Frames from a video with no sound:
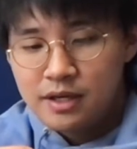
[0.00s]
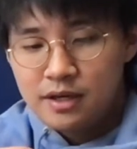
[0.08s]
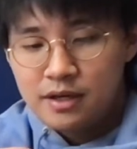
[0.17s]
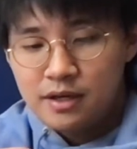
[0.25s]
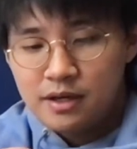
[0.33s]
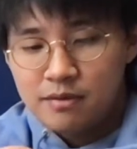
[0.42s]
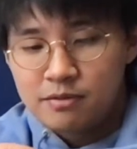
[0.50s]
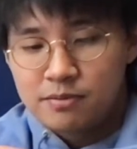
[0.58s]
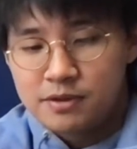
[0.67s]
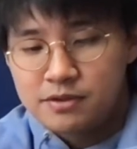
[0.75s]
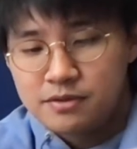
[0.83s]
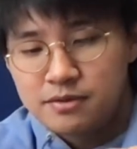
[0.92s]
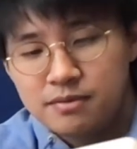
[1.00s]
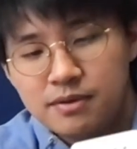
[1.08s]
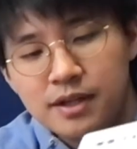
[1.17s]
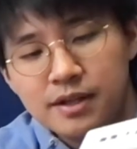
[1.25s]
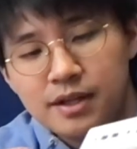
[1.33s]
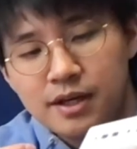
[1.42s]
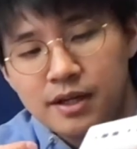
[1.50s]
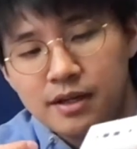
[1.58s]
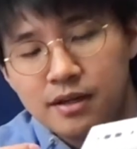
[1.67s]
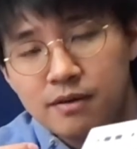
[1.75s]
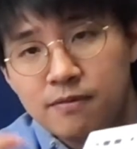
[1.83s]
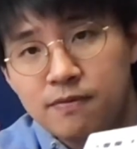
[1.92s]
Ubuntu, and
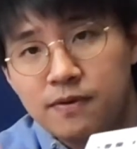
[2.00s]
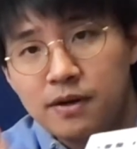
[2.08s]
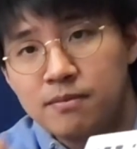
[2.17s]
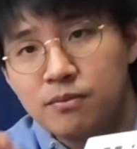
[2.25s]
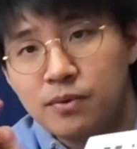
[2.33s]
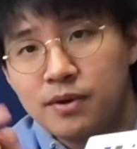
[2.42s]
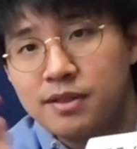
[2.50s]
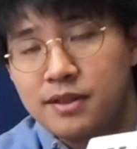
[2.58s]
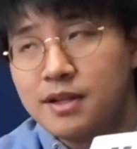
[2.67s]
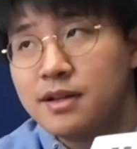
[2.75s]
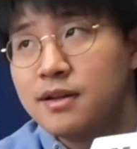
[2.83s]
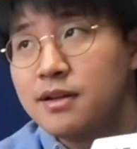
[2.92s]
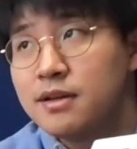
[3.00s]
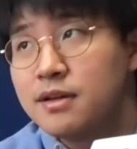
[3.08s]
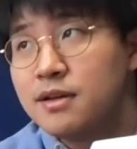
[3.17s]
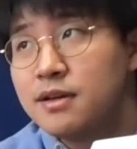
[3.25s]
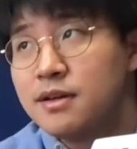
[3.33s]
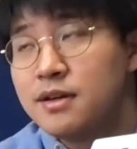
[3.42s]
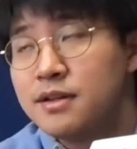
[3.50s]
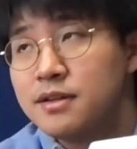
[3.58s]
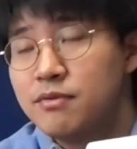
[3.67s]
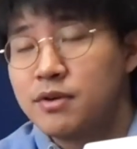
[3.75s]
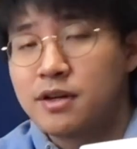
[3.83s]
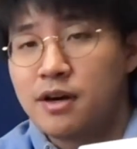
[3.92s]
then from within the
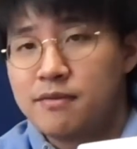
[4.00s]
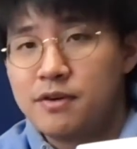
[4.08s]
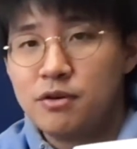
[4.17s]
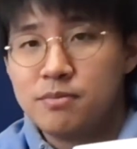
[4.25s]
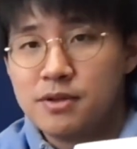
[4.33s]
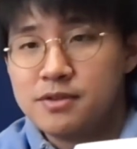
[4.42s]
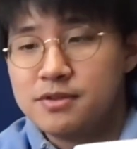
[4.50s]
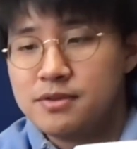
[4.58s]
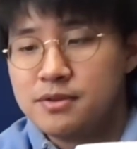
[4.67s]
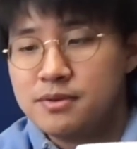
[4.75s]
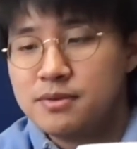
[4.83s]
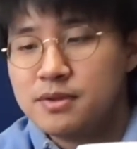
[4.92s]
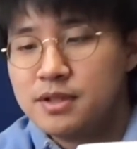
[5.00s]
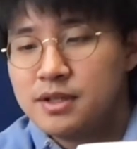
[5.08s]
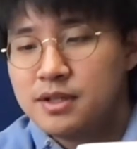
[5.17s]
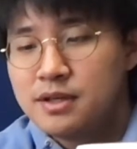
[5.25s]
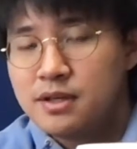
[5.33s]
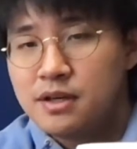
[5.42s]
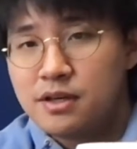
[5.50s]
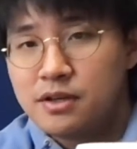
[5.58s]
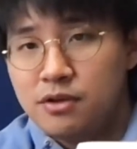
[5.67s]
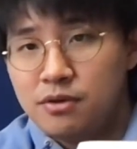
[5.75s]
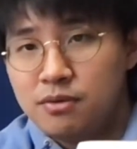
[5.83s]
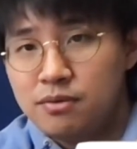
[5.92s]
recovery Ubuntu,
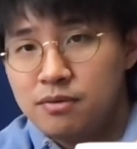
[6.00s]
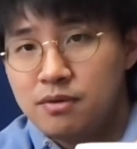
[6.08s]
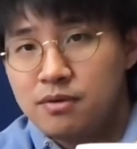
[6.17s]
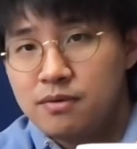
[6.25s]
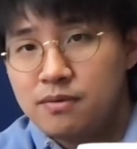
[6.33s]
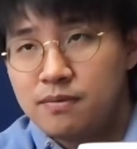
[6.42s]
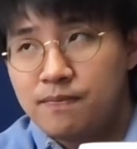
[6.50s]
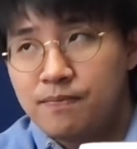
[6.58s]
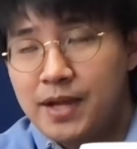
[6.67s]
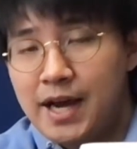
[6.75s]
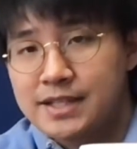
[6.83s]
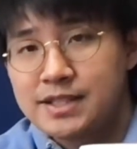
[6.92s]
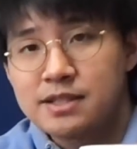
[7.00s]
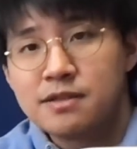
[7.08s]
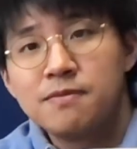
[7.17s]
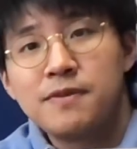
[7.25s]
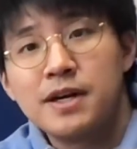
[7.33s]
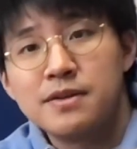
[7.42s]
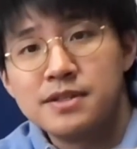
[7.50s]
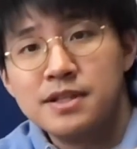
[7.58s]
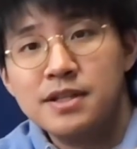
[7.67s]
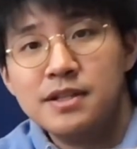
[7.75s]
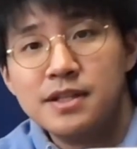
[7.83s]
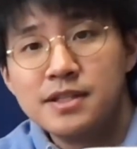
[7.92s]
you access the files
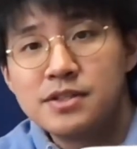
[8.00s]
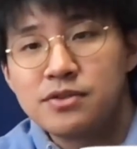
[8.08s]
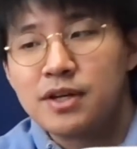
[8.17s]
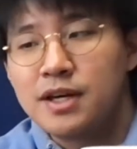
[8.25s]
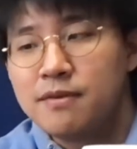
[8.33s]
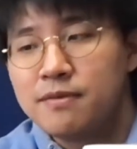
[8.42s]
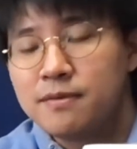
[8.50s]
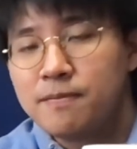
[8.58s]
in this drive